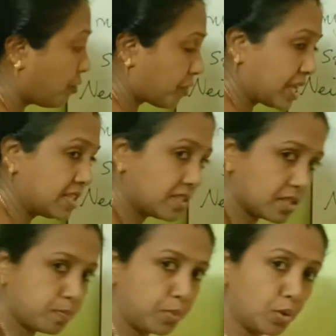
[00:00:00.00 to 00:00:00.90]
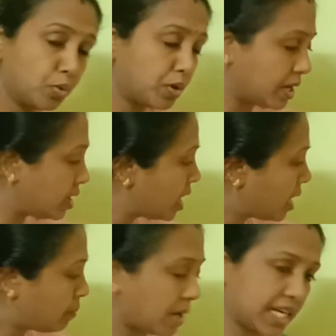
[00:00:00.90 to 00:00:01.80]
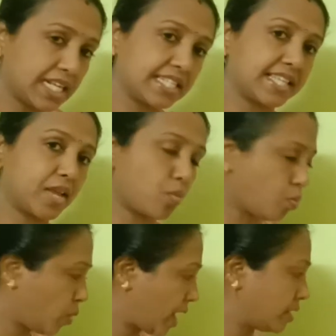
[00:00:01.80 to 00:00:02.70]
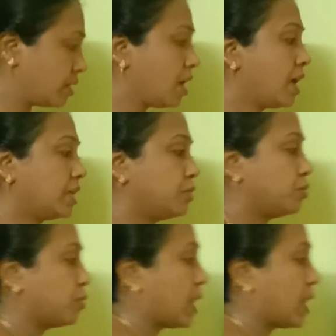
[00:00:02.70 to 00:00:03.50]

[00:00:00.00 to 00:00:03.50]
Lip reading: friends is plural, but I say one, you